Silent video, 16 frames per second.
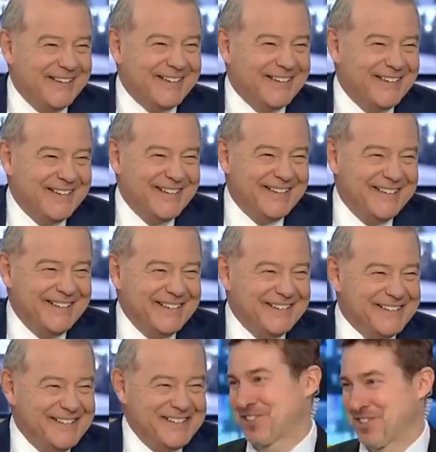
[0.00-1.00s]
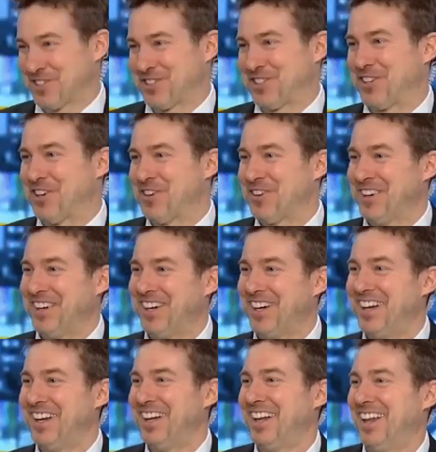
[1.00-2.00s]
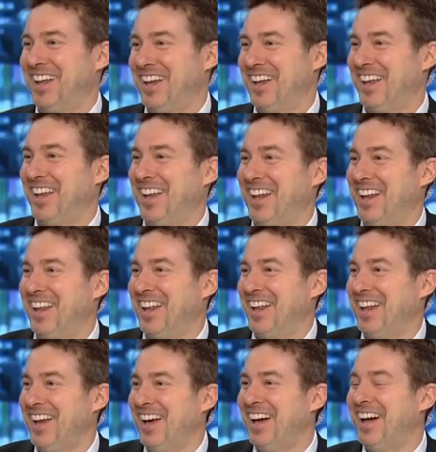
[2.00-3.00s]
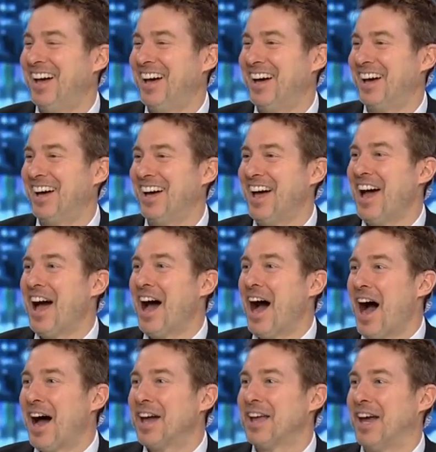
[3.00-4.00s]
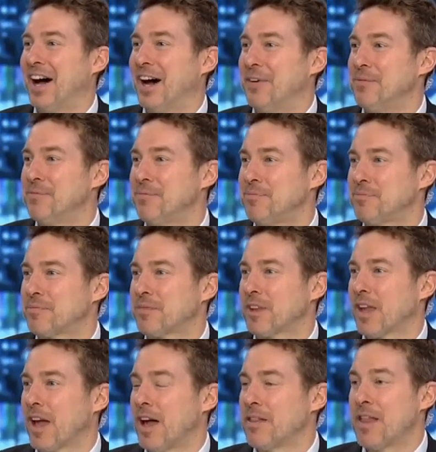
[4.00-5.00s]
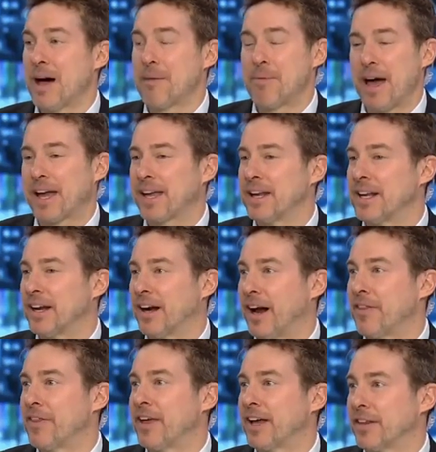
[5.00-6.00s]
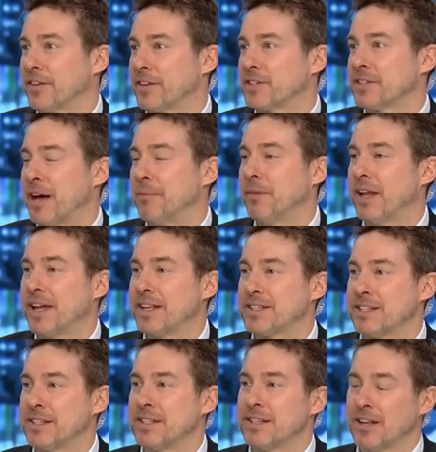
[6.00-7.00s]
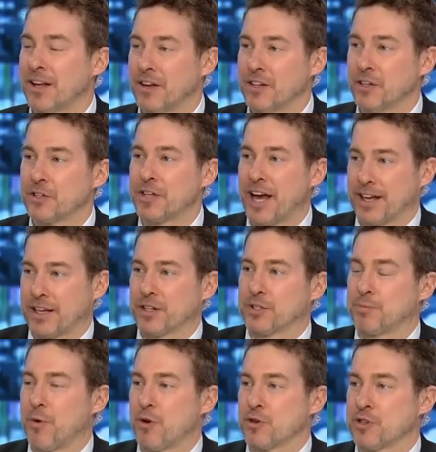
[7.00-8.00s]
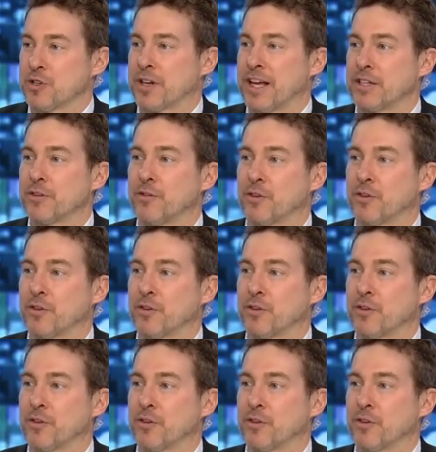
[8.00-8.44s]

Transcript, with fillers: Such a typical investor, Stu. That's true. It's true. Okay, so you're yeah. not back in. Not back in here, I think. This time, lessen your tech exposure, get